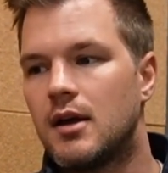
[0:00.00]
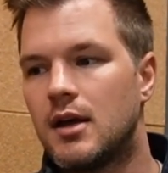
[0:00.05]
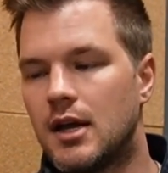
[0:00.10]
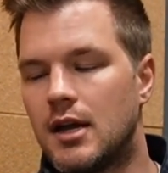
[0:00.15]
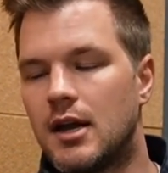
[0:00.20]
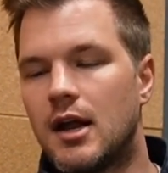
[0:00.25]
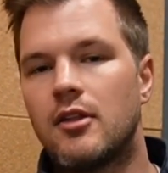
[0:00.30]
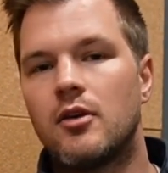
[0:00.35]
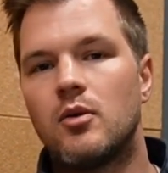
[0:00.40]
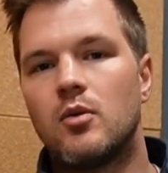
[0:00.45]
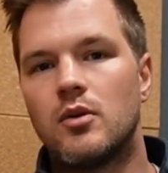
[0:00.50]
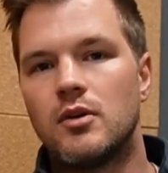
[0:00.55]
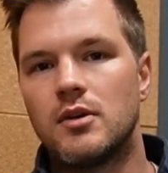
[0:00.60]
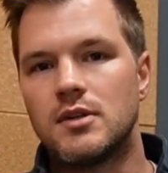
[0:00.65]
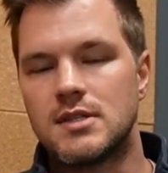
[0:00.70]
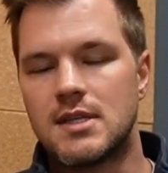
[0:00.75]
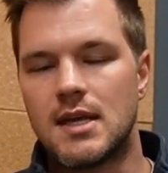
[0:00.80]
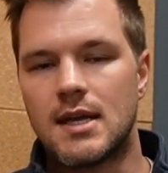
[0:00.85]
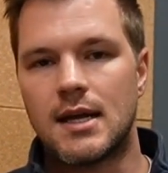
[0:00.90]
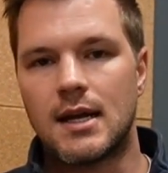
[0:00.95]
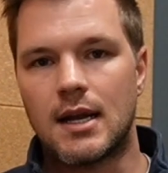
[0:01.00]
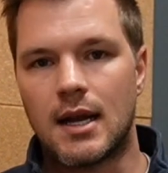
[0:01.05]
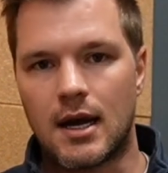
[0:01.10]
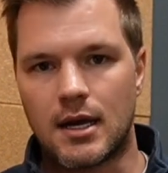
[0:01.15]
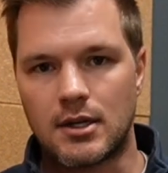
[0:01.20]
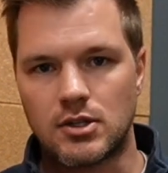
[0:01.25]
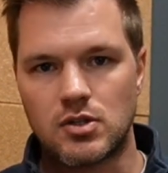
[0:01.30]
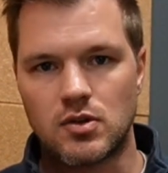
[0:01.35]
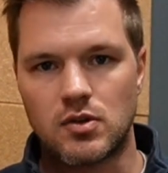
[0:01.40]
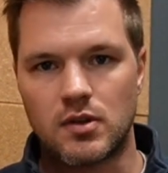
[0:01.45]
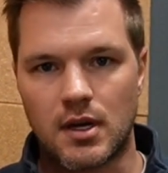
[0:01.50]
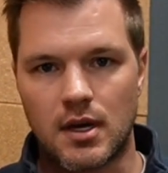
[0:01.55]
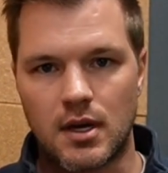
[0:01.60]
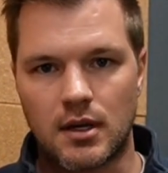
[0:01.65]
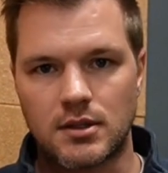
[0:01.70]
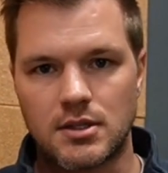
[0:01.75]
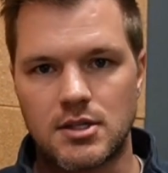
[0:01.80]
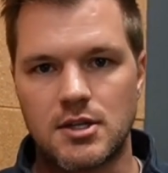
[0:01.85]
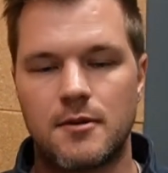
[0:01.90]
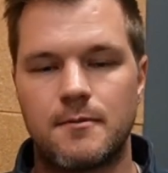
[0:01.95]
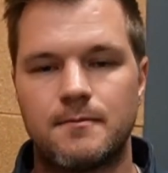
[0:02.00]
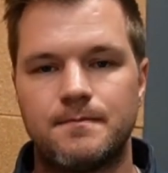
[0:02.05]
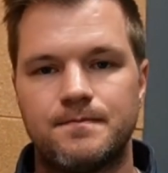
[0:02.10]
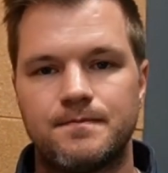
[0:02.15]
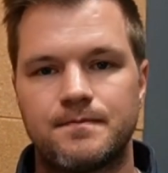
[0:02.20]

in other words, then align to the culture.